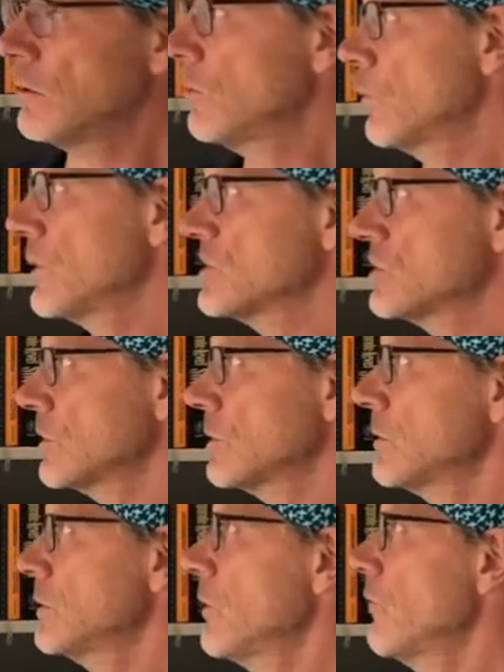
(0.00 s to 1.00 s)
which
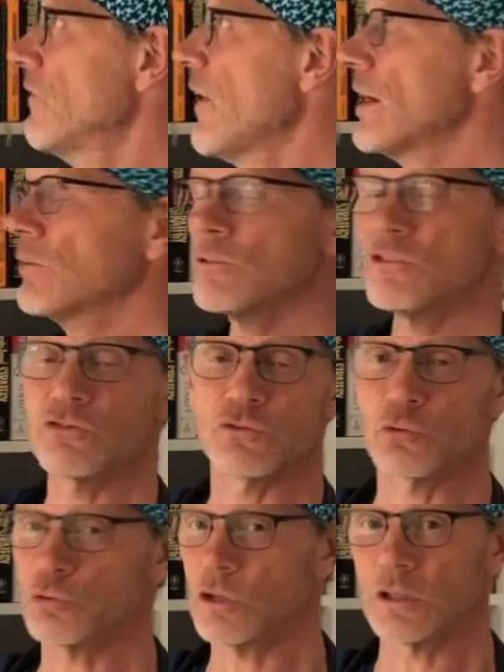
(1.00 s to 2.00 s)
a virus
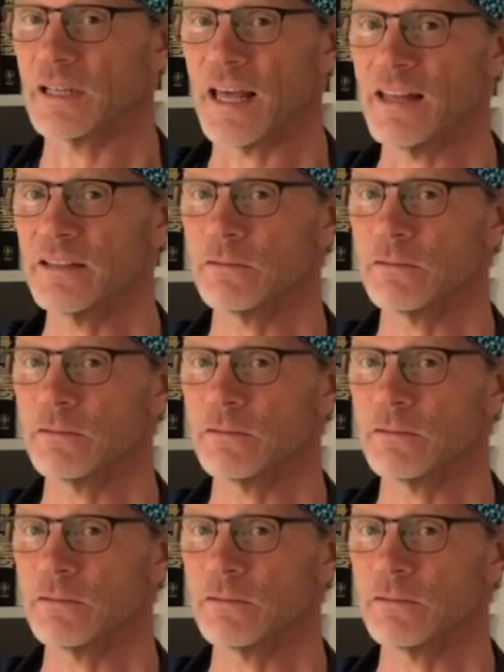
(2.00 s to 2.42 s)
do not have.